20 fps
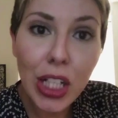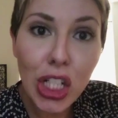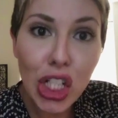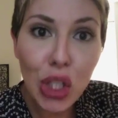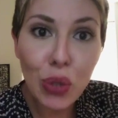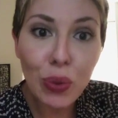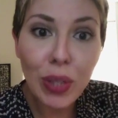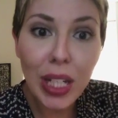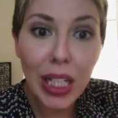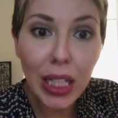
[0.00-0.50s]

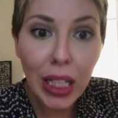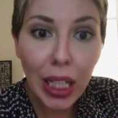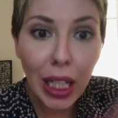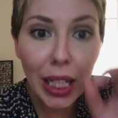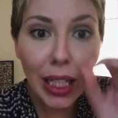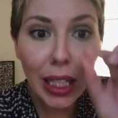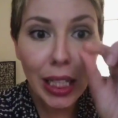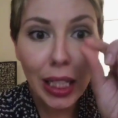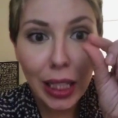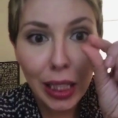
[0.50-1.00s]
because you
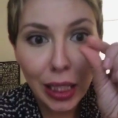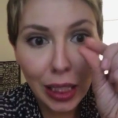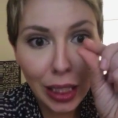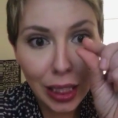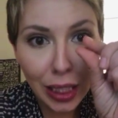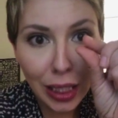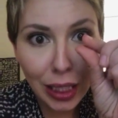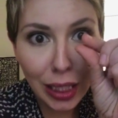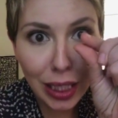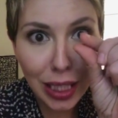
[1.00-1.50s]
need like
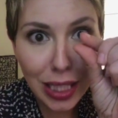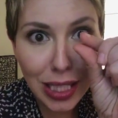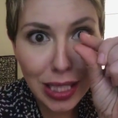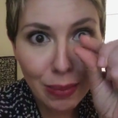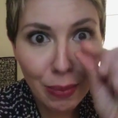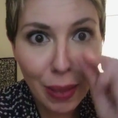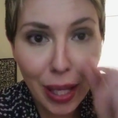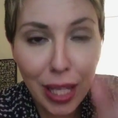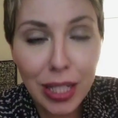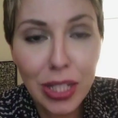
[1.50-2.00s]

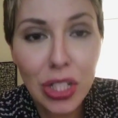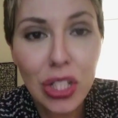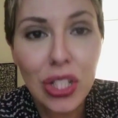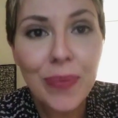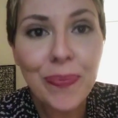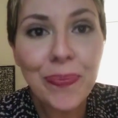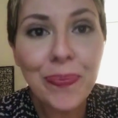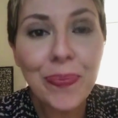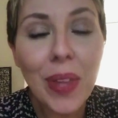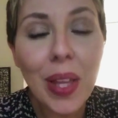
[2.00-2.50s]
this
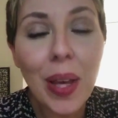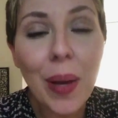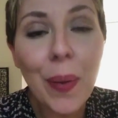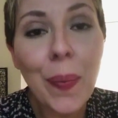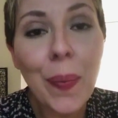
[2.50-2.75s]
much.